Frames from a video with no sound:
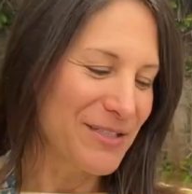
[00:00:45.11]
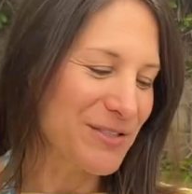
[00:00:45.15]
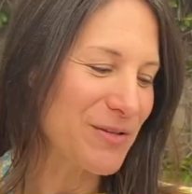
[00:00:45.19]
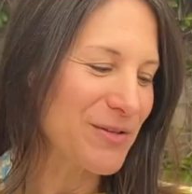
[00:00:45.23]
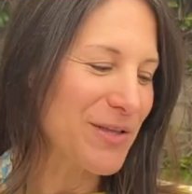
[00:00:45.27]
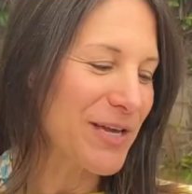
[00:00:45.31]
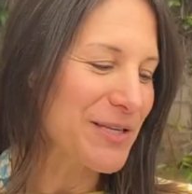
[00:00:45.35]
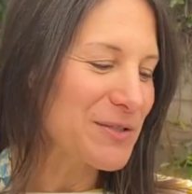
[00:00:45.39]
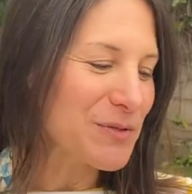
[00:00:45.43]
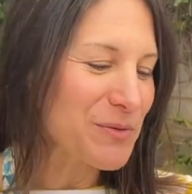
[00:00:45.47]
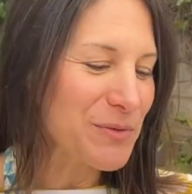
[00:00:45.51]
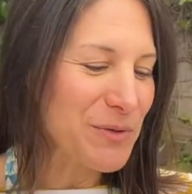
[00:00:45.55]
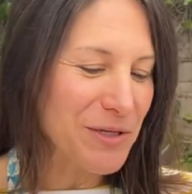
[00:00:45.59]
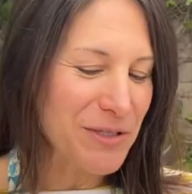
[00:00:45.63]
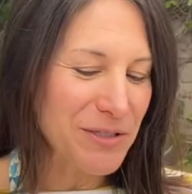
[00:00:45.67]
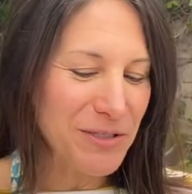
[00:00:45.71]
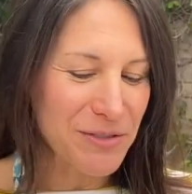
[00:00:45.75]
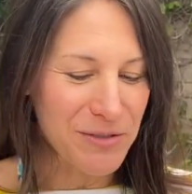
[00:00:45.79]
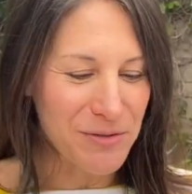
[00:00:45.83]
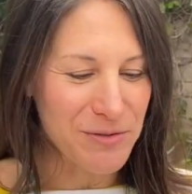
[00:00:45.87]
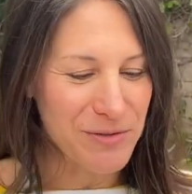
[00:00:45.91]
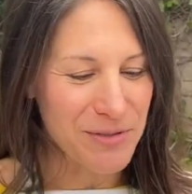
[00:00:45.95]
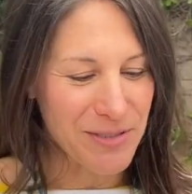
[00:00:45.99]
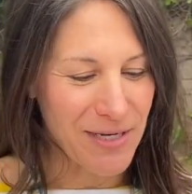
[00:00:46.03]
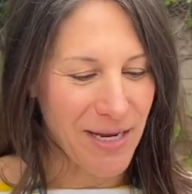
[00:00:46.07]
So that's what we're gonna
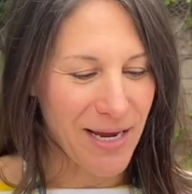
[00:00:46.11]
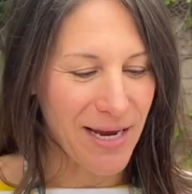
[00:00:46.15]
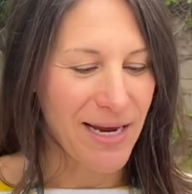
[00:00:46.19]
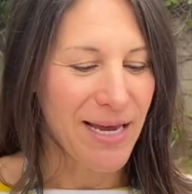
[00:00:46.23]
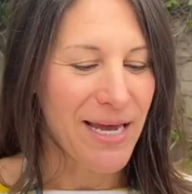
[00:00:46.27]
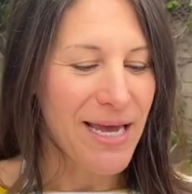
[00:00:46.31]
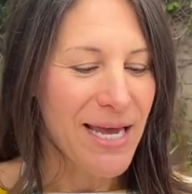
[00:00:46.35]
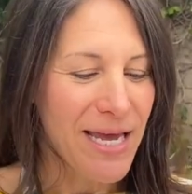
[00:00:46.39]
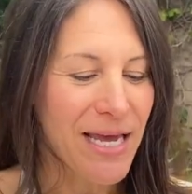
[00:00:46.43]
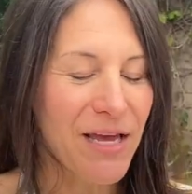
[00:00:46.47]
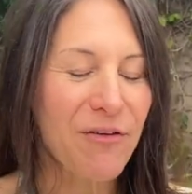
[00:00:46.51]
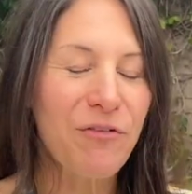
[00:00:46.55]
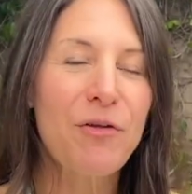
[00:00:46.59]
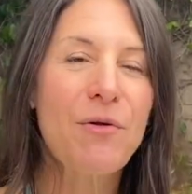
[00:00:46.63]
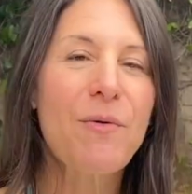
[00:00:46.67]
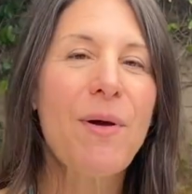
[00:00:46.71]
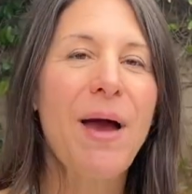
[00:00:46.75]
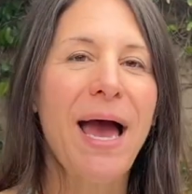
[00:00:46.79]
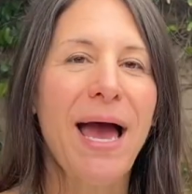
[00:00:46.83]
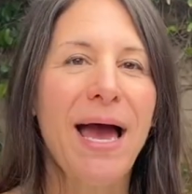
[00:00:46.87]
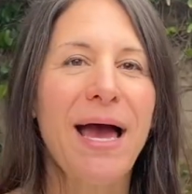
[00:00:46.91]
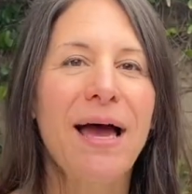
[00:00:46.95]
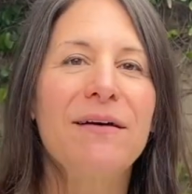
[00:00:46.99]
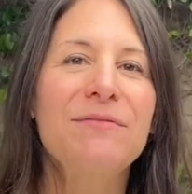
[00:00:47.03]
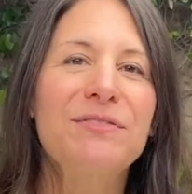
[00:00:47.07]
do today. If you
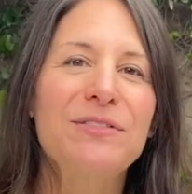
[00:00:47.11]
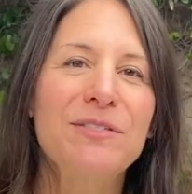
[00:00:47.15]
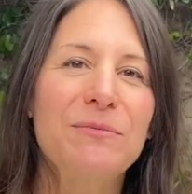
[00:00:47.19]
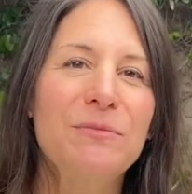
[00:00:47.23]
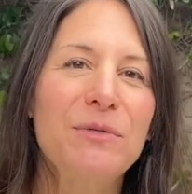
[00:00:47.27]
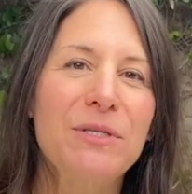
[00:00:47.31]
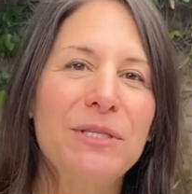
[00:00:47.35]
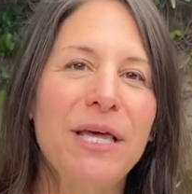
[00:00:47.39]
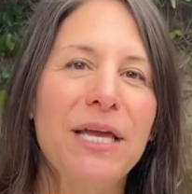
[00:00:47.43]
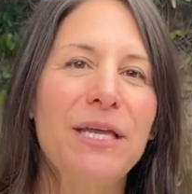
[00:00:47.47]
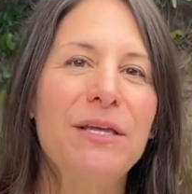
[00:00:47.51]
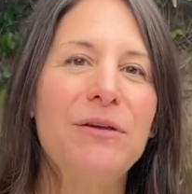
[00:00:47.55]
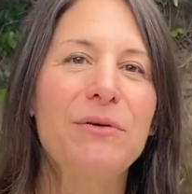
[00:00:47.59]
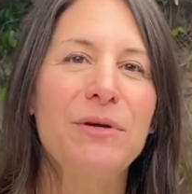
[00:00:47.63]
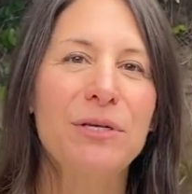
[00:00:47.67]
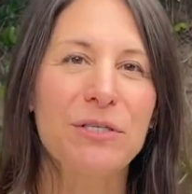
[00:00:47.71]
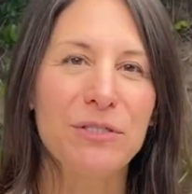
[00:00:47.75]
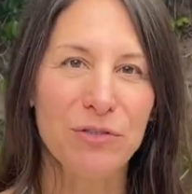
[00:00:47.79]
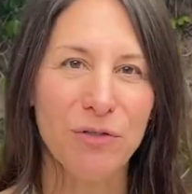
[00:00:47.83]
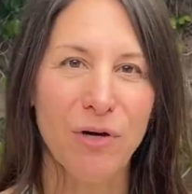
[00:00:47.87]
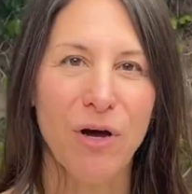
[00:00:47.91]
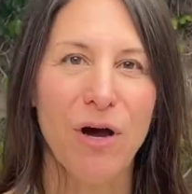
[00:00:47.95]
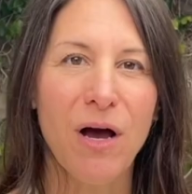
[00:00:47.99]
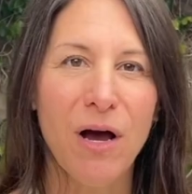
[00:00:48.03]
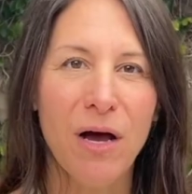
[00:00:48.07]
have someone that you can
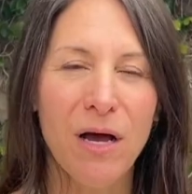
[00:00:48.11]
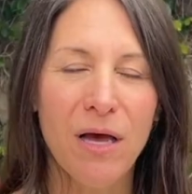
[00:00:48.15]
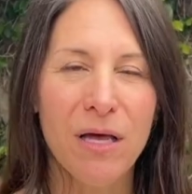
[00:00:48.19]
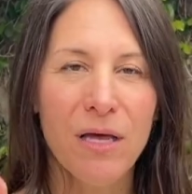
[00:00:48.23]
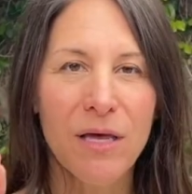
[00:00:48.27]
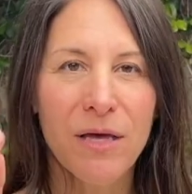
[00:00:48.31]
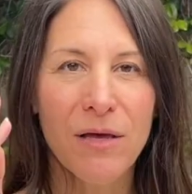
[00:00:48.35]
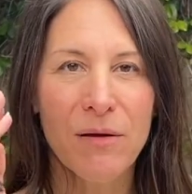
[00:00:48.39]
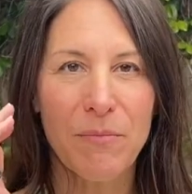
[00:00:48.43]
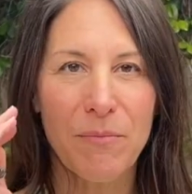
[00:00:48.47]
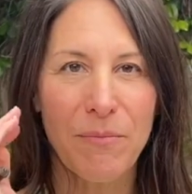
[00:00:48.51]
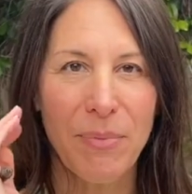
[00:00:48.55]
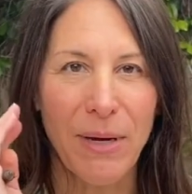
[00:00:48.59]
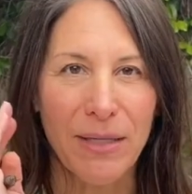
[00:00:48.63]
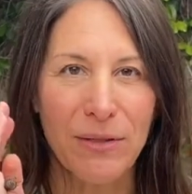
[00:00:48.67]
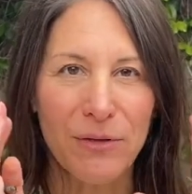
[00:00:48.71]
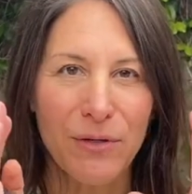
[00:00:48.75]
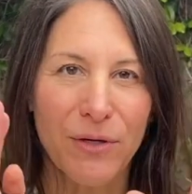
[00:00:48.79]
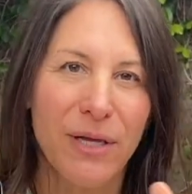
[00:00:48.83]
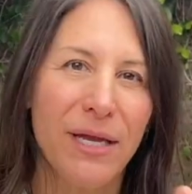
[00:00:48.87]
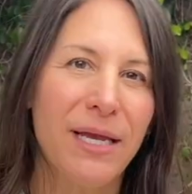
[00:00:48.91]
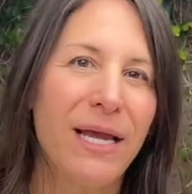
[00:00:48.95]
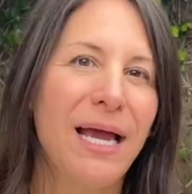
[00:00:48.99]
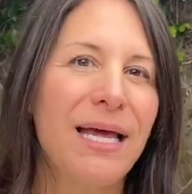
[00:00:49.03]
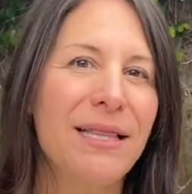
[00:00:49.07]
draw by
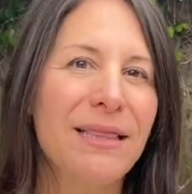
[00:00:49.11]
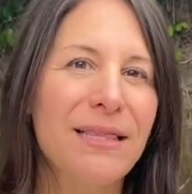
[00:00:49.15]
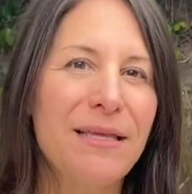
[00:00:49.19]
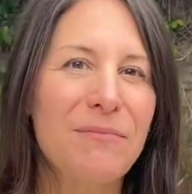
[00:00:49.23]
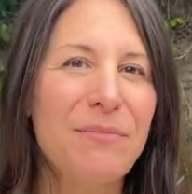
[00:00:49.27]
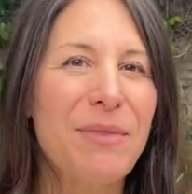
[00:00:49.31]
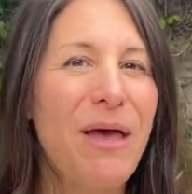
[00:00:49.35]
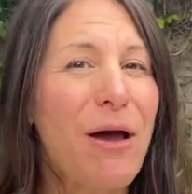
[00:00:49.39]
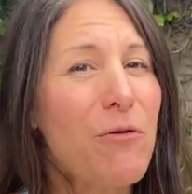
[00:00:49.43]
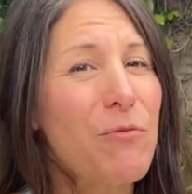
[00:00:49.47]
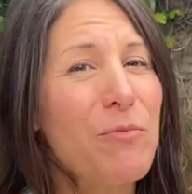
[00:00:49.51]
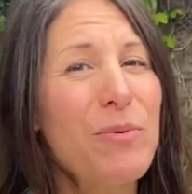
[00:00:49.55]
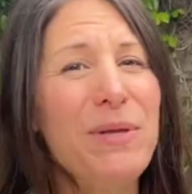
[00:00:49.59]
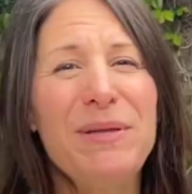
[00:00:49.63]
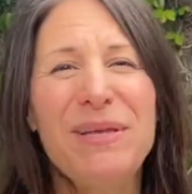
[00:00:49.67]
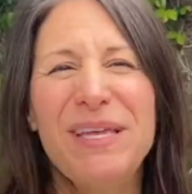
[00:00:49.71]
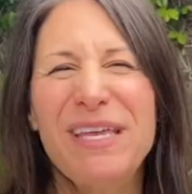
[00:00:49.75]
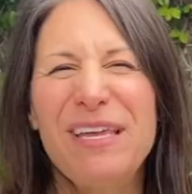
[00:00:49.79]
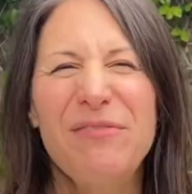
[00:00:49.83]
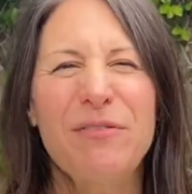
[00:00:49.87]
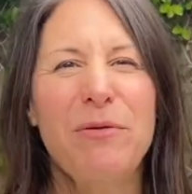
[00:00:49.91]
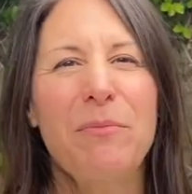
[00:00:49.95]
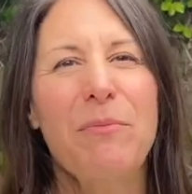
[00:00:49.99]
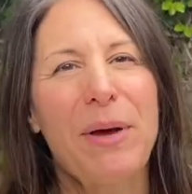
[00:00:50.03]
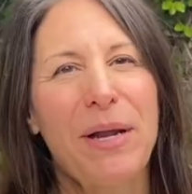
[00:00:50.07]
looking at them, that would be
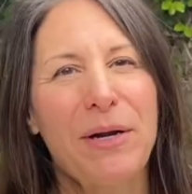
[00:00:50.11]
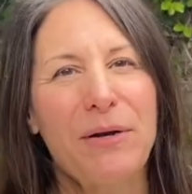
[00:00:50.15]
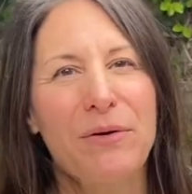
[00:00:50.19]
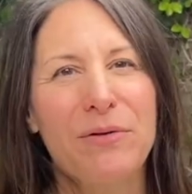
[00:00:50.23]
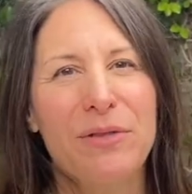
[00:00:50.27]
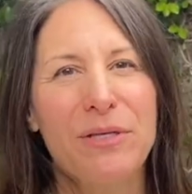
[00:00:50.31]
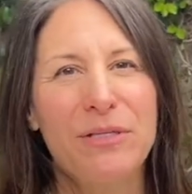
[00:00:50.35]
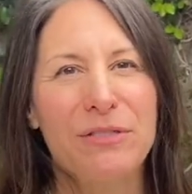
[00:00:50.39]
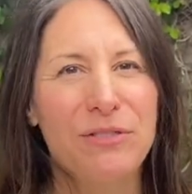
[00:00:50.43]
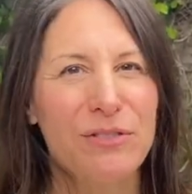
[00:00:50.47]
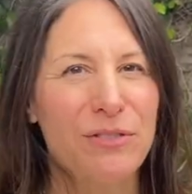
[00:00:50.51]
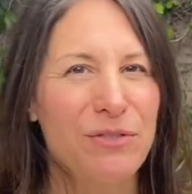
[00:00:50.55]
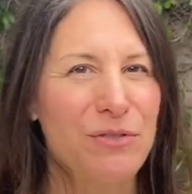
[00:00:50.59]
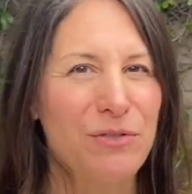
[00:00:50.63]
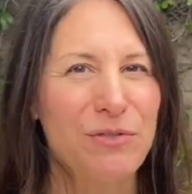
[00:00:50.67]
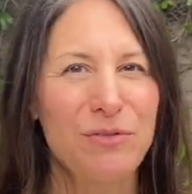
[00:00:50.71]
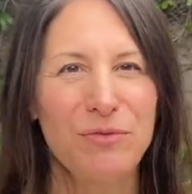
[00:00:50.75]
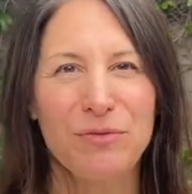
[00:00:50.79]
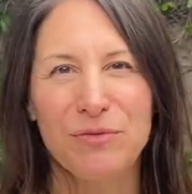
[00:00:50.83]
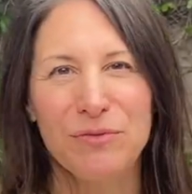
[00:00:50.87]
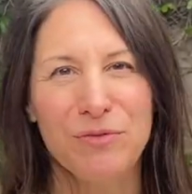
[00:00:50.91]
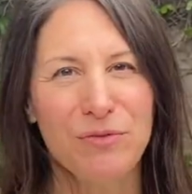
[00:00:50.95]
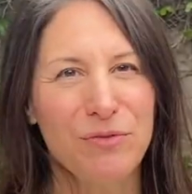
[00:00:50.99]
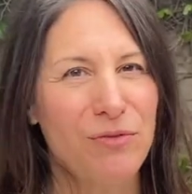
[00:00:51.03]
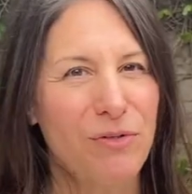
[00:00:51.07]
even better than just
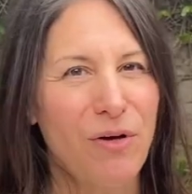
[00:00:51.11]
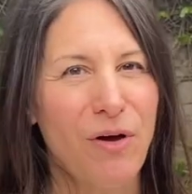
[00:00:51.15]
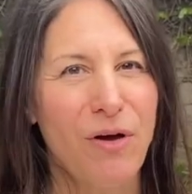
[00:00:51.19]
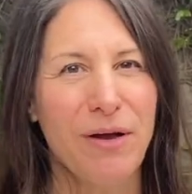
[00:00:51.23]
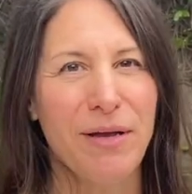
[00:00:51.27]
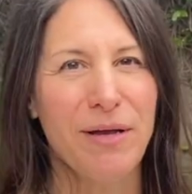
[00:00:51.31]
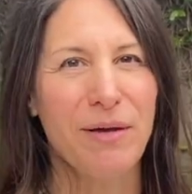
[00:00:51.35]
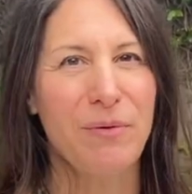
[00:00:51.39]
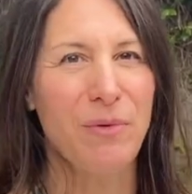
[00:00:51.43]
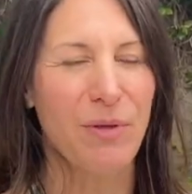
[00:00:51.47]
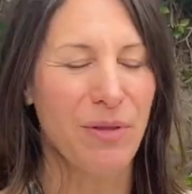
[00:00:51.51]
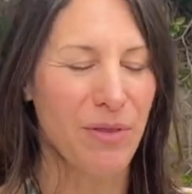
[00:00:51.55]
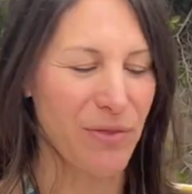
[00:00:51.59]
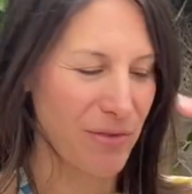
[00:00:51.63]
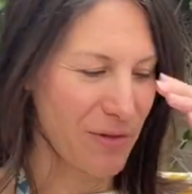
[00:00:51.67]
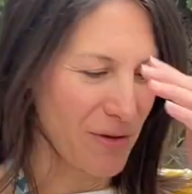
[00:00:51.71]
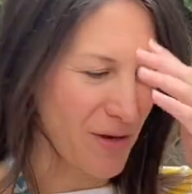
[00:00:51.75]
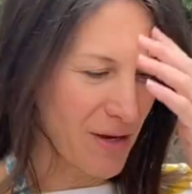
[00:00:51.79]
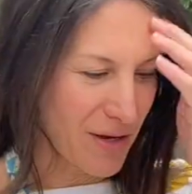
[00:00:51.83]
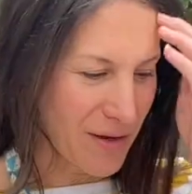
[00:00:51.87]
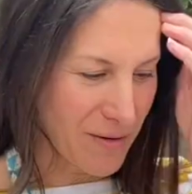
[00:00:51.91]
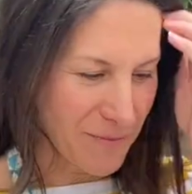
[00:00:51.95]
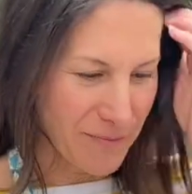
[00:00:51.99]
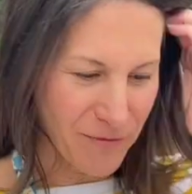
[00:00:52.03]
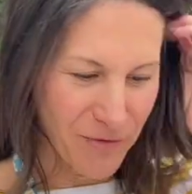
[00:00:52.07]
drawing with
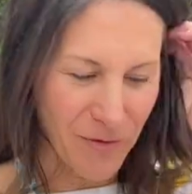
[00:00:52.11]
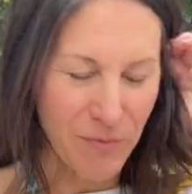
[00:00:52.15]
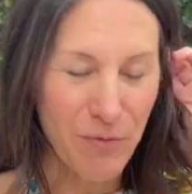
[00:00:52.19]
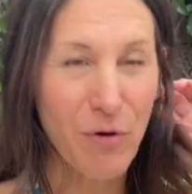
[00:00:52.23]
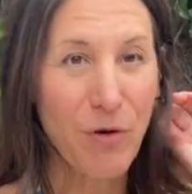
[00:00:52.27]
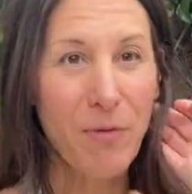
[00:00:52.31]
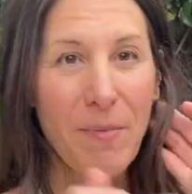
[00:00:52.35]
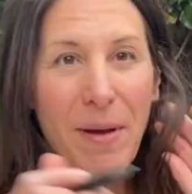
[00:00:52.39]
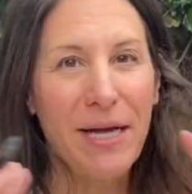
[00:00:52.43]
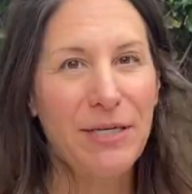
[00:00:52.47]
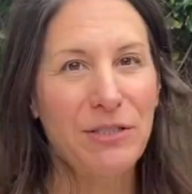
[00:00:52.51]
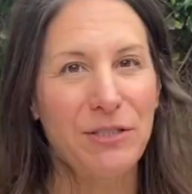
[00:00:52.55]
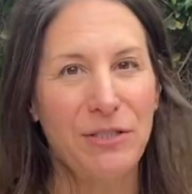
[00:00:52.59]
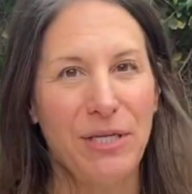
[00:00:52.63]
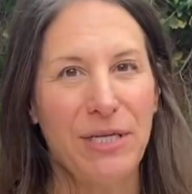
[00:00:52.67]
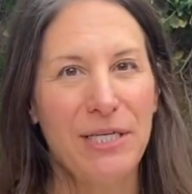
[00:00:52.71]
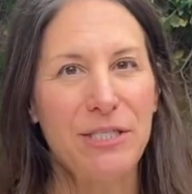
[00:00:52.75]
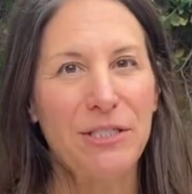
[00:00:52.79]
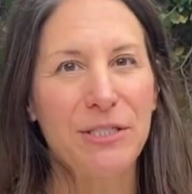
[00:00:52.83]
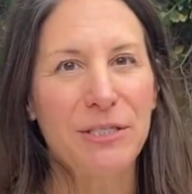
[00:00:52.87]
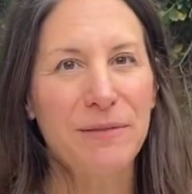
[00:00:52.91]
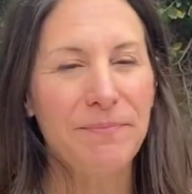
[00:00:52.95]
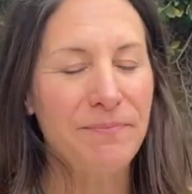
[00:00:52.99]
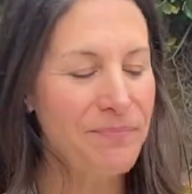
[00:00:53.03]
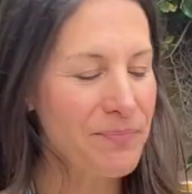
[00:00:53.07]
from your
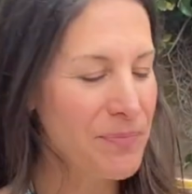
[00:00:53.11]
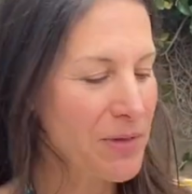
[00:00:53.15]
imagination.